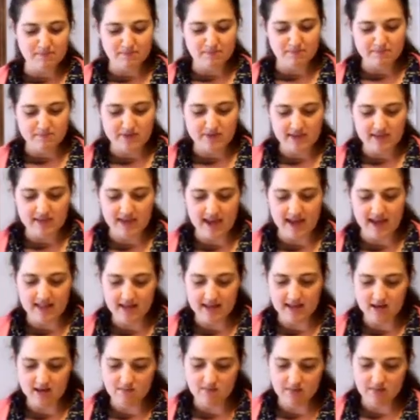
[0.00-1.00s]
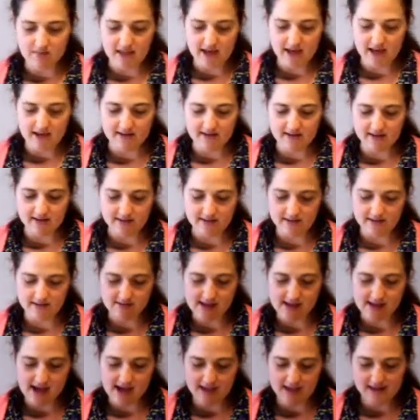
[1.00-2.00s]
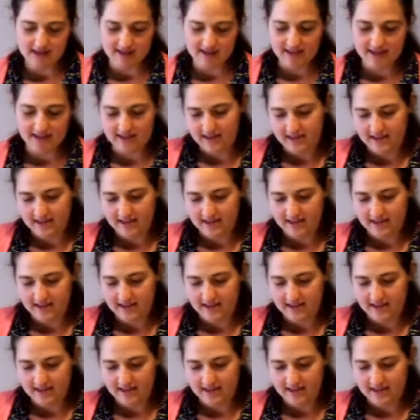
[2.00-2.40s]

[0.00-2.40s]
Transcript: slightly impolite to do that,